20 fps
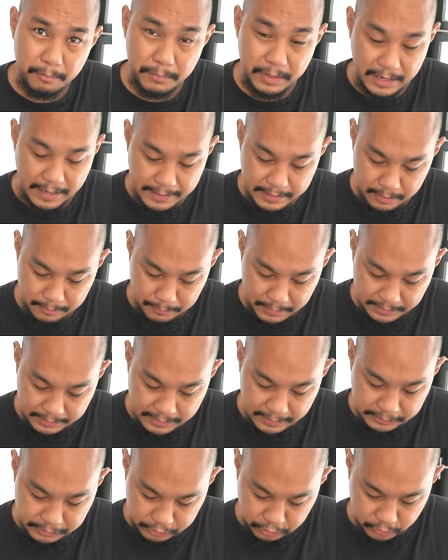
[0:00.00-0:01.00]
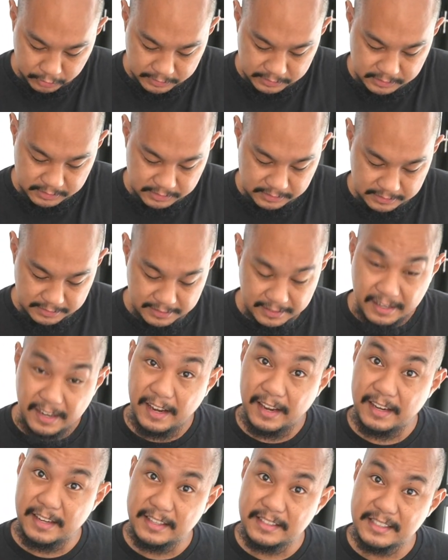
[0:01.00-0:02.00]
but I didn't make that choice.
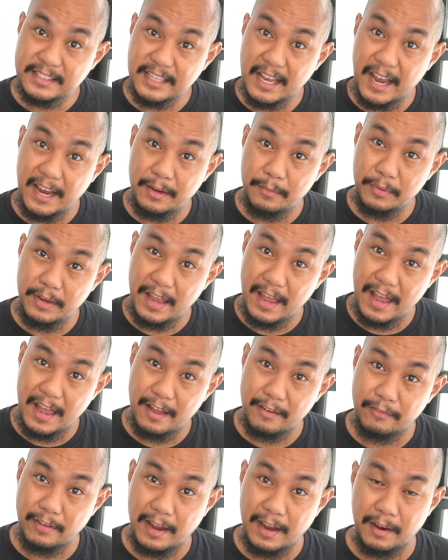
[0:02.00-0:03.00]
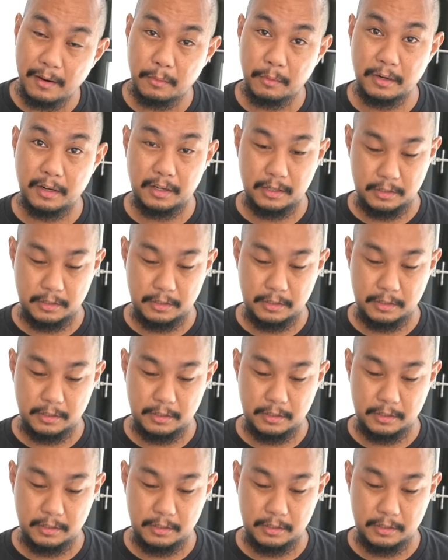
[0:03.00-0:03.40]
And inside we have our